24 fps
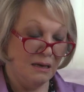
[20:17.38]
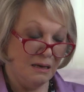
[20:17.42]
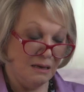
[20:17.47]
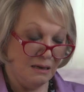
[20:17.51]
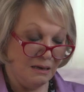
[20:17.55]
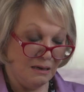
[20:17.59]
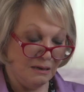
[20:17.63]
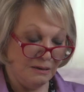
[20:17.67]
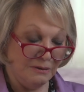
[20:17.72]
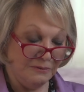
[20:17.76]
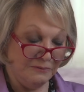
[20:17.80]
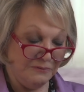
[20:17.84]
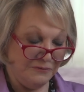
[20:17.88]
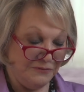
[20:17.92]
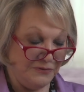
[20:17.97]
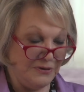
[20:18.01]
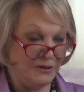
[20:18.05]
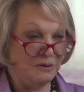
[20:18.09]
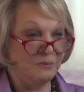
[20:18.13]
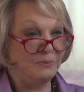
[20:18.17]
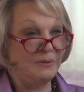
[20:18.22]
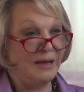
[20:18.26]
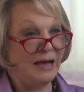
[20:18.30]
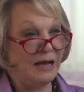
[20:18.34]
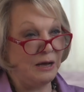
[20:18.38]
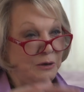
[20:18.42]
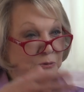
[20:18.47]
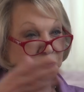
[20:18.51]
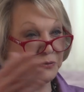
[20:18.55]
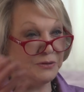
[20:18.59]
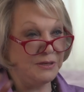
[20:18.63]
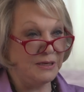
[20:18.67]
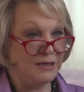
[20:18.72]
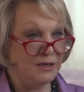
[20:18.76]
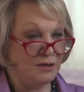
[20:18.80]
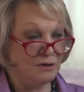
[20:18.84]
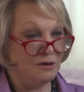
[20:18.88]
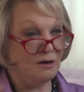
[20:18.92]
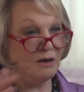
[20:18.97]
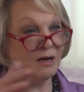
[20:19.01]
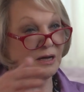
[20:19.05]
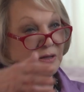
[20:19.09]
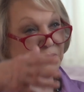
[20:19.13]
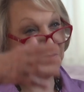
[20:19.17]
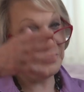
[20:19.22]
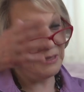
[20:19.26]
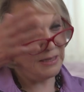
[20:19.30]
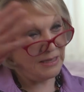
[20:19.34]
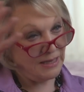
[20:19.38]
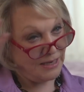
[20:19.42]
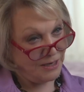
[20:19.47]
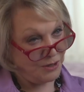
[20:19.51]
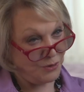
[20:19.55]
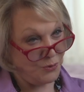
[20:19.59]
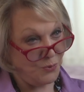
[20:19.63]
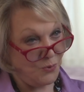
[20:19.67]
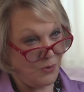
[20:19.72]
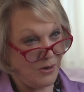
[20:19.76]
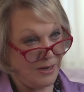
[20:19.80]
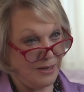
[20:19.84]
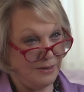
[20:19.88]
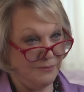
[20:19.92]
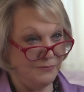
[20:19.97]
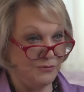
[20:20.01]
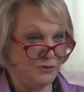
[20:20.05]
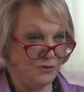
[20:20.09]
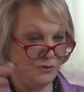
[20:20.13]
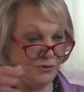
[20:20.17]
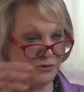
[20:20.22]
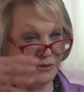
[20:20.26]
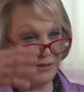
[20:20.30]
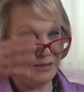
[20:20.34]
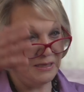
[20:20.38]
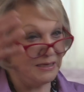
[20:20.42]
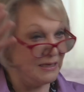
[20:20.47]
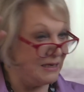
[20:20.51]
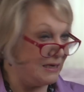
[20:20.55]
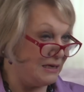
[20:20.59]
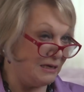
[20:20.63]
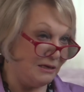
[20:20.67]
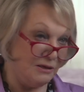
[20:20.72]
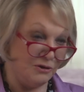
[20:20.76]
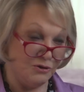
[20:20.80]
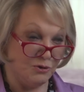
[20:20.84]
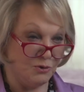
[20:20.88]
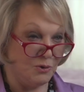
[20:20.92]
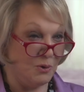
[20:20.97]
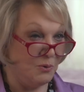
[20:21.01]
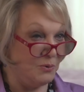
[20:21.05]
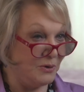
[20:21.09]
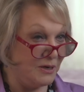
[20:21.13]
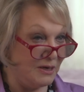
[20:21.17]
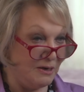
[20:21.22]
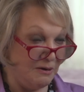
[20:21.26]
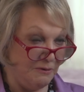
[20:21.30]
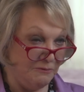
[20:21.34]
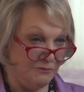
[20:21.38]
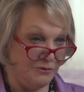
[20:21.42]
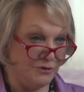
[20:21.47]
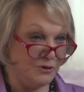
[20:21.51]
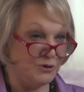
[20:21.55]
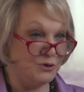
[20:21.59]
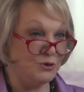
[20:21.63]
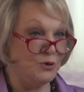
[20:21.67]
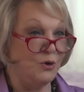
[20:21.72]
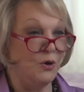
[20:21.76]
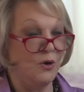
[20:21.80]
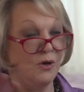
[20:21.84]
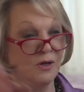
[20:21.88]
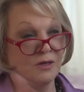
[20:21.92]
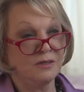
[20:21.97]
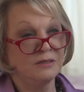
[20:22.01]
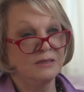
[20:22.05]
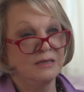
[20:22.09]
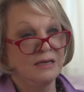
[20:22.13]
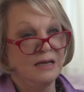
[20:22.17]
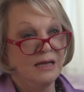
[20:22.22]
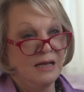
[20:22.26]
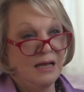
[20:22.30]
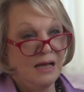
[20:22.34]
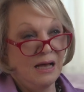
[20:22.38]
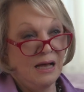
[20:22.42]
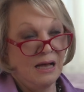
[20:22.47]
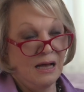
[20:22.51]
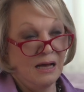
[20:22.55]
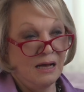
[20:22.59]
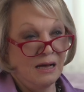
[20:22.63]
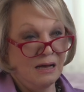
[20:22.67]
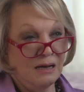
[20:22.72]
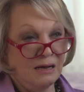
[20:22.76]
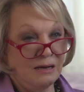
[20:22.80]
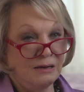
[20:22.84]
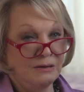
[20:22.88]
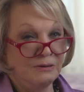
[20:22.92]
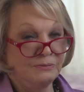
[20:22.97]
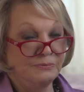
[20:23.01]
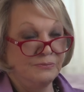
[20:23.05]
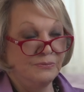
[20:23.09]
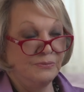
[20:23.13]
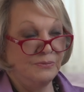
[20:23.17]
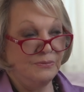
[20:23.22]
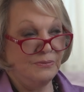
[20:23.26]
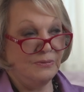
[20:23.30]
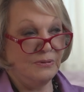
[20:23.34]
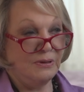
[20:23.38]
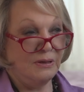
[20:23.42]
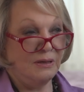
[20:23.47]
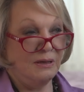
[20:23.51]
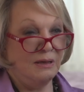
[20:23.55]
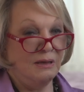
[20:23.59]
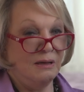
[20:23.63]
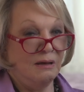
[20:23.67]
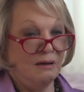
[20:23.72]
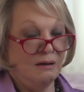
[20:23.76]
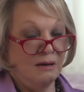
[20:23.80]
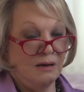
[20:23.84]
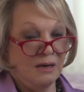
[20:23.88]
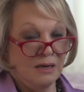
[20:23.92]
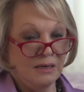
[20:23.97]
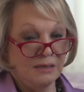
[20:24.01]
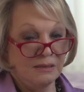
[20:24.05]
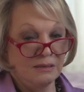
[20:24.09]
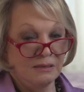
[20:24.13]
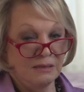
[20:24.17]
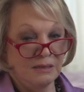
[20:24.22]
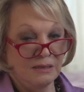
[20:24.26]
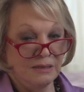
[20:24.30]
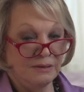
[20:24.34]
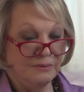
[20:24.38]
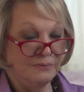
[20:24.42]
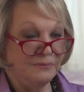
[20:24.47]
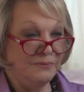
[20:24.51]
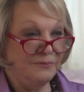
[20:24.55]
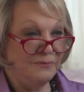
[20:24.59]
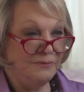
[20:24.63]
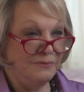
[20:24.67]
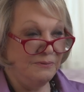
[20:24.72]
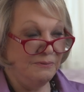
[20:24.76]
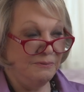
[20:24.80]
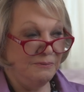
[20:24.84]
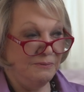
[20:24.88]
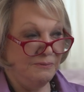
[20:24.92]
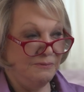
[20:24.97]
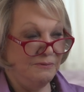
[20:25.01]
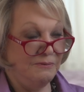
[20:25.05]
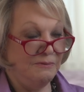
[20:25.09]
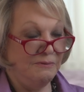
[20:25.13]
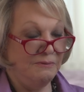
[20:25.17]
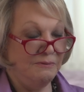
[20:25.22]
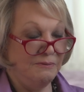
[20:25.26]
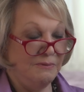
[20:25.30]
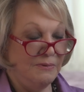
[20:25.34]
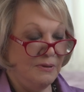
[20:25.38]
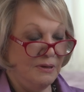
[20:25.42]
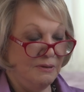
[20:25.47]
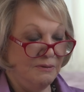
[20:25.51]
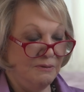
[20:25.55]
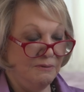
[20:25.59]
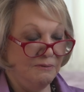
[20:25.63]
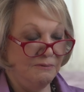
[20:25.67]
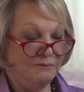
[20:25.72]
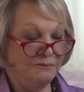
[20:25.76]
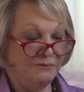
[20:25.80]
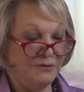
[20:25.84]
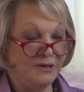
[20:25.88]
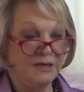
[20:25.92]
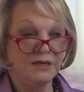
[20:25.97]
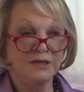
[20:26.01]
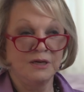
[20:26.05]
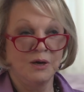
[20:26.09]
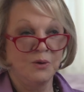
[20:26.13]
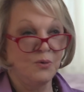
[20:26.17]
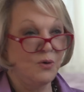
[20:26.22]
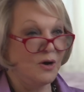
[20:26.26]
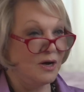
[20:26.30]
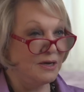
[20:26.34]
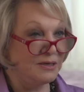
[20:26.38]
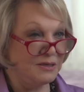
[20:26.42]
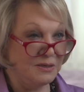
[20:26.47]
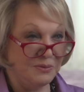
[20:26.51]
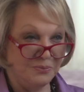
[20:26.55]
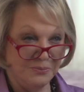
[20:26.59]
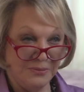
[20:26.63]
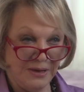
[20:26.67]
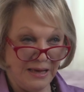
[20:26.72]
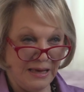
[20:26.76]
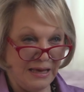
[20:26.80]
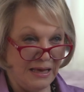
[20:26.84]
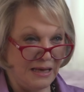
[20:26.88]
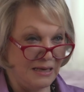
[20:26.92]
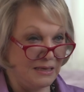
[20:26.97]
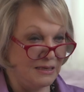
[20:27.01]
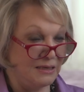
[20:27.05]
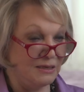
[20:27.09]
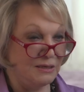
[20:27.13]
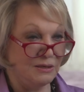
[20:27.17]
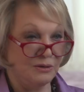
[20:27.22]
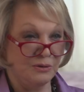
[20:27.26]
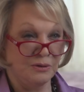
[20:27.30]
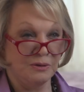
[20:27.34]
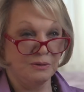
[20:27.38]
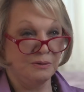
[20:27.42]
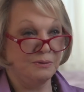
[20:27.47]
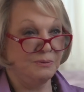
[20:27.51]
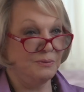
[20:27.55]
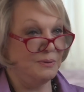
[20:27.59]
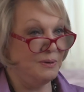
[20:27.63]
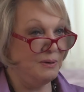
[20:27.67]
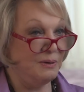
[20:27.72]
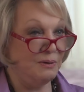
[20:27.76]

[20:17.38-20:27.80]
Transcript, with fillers: uh, film out there on the airwaves or in the ether or whatever it's called, um, on um, video on demand, or